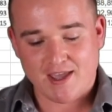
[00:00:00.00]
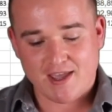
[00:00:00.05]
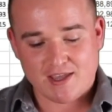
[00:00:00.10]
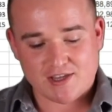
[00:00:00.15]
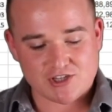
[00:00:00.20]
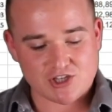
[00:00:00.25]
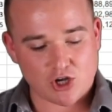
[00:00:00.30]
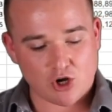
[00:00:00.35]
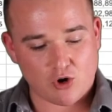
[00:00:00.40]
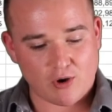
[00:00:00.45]

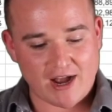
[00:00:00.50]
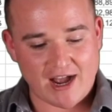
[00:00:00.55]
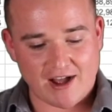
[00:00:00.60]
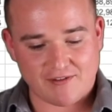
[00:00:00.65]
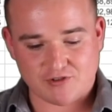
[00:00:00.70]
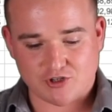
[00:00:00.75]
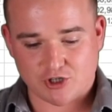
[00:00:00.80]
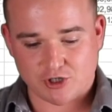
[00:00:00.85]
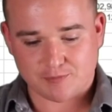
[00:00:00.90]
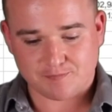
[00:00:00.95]
So
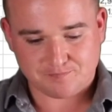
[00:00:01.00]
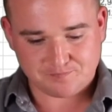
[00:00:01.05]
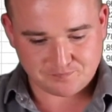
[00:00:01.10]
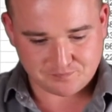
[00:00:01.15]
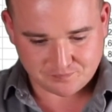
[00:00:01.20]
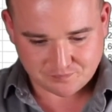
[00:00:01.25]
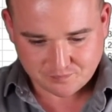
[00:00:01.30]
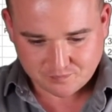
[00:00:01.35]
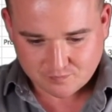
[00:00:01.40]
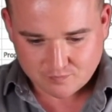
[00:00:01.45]
after,
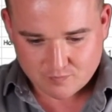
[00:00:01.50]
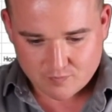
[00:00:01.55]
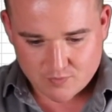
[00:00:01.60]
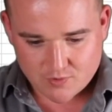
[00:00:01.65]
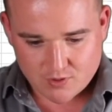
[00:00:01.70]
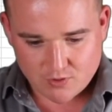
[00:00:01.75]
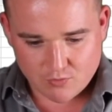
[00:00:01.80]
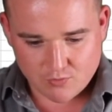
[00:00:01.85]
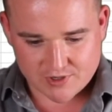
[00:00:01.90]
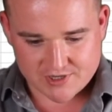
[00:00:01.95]

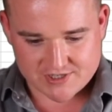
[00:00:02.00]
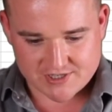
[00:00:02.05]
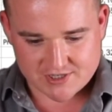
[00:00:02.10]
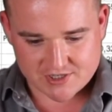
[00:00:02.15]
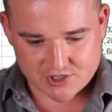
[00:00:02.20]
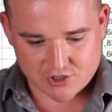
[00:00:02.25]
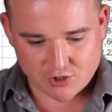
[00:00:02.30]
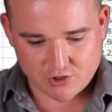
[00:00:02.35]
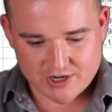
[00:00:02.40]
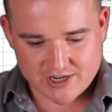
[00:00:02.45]
what is this,
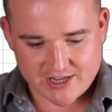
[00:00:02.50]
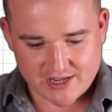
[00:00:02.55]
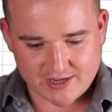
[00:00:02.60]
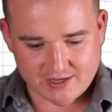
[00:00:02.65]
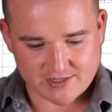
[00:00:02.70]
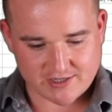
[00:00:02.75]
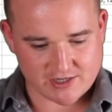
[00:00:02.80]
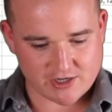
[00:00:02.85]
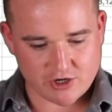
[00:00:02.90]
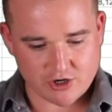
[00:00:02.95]

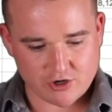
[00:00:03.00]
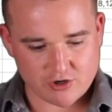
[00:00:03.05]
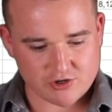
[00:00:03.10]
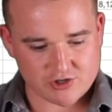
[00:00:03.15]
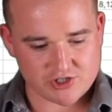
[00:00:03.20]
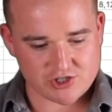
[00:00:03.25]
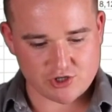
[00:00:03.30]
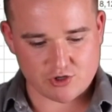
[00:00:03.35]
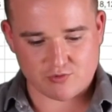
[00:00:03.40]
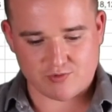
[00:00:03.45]
thirty-eight
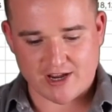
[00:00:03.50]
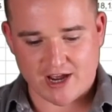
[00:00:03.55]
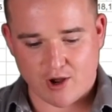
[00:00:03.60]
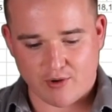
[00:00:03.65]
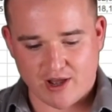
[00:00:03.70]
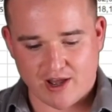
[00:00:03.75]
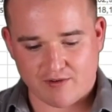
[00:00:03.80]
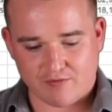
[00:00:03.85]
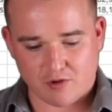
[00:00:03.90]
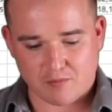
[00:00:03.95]
years, you now
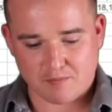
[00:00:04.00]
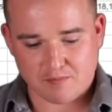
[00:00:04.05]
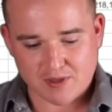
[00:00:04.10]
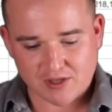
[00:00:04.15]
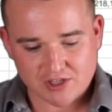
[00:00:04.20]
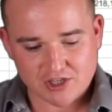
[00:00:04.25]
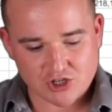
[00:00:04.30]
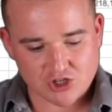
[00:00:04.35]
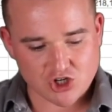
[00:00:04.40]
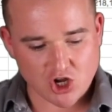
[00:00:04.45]
have a
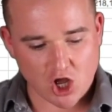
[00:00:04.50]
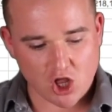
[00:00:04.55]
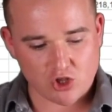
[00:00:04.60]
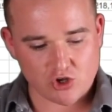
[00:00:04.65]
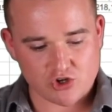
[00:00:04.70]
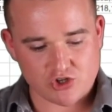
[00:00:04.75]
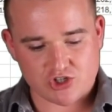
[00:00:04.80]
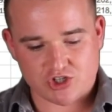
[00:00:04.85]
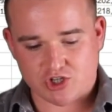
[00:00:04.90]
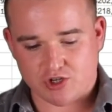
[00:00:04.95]
million
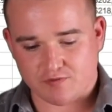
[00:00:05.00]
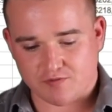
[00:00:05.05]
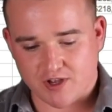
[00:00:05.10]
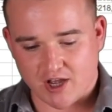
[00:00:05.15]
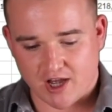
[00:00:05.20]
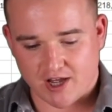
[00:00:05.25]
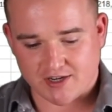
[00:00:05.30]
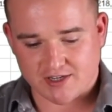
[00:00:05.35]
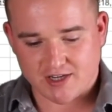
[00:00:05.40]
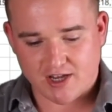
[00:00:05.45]
dollars. You've
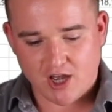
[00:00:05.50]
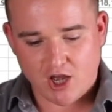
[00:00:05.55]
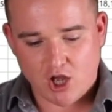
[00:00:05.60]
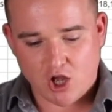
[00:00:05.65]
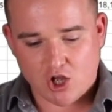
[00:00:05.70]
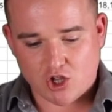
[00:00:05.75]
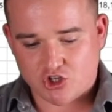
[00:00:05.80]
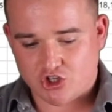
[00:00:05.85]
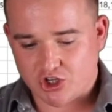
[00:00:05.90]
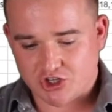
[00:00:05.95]
got
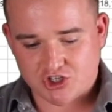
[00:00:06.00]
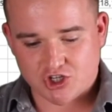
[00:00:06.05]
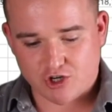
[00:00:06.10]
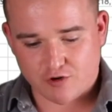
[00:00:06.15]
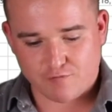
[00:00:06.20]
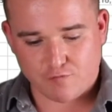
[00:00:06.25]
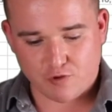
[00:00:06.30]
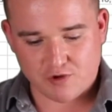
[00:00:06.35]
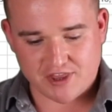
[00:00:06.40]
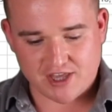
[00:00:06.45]
just under
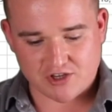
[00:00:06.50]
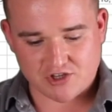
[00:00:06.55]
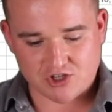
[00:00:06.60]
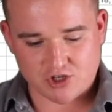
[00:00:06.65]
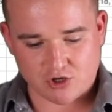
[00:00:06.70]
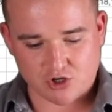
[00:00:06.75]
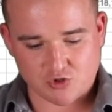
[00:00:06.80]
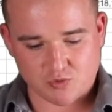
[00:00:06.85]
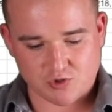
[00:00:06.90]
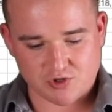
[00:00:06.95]
four thousand
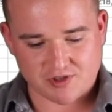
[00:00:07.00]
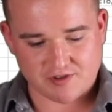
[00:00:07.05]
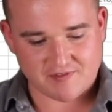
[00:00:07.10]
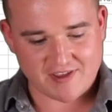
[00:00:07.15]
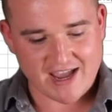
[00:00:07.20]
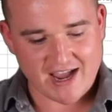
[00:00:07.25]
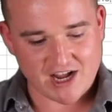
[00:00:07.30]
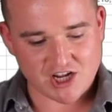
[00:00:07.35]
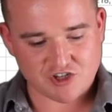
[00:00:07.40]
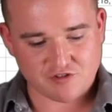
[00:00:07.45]
dollars worth of
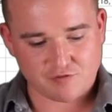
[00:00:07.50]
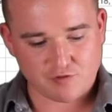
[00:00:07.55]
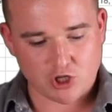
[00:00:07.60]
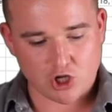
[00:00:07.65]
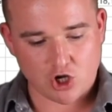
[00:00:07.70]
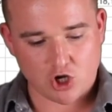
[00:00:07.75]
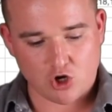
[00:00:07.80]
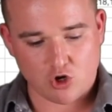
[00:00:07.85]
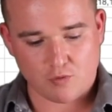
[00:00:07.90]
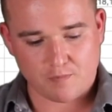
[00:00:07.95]
cash
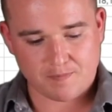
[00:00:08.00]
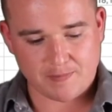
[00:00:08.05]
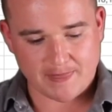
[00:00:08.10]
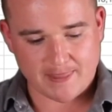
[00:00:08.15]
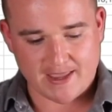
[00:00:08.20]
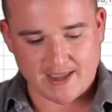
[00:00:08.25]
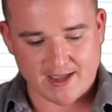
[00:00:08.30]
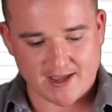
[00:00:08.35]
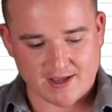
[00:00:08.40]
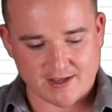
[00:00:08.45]
flow,
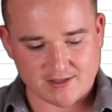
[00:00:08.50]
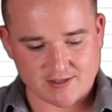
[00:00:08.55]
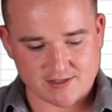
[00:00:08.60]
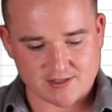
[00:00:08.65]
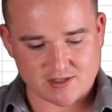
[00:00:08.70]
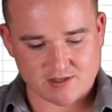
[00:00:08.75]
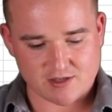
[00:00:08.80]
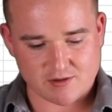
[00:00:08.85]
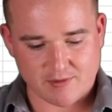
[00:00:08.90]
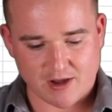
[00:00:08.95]
and
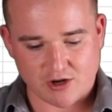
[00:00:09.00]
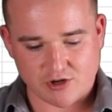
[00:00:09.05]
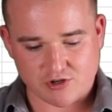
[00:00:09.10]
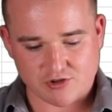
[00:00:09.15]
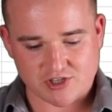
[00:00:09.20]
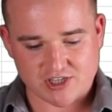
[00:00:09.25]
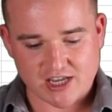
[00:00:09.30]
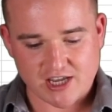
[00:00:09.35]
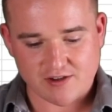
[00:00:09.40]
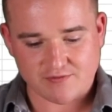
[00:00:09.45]
the amount you
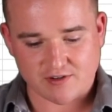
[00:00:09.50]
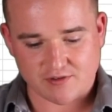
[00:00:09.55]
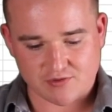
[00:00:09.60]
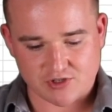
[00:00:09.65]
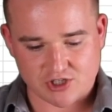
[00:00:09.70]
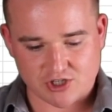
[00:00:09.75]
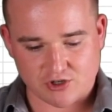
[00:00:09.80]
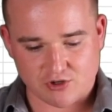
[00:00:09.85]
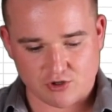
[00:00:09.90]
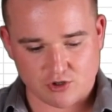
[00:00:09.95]
saved every
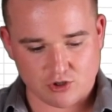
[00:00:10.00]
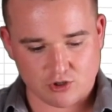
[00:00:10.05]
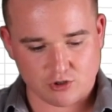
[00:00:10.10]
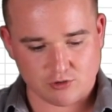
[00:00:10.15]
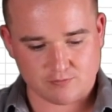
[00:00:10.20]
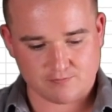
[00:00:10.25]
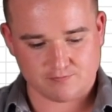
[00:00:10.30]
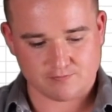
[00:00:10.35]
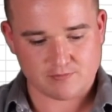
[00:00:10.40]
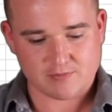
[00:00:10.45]

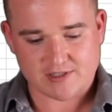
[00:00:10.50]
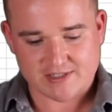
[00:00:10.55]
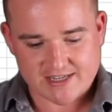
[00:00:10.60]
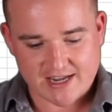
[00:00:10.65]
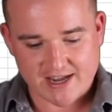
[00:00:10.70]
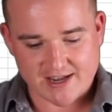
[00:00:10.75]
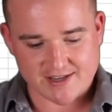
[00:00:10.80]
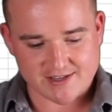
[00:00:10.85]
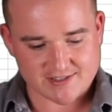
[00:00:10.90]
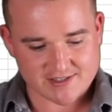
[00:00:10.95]
single
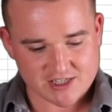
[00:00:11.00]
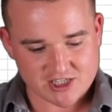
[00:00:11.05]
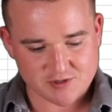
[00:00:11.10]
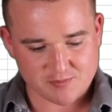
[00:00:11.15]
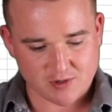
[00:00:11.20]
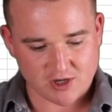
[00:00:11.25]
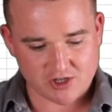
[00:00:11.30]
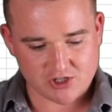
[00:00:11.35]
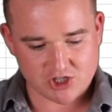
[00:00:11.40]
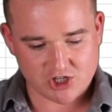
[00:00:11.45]
day is this
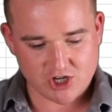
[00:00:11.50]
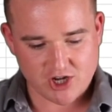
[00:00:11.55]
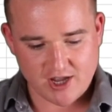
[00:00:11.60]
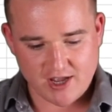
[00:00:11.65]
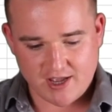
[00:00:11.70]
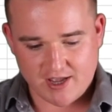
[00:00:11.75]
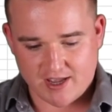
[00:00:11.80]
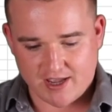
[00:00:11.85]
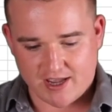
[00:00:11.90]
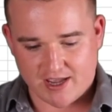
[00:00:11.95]
much,
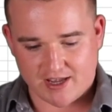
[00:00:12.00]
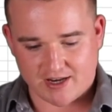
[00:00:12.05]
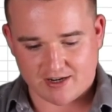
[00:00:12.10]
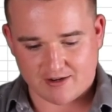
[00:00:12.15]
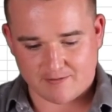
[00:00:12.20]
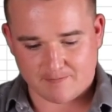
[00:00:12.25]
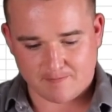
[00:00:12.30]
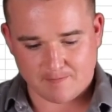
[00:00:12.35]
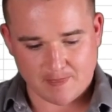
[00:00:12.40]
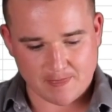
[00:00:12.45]
and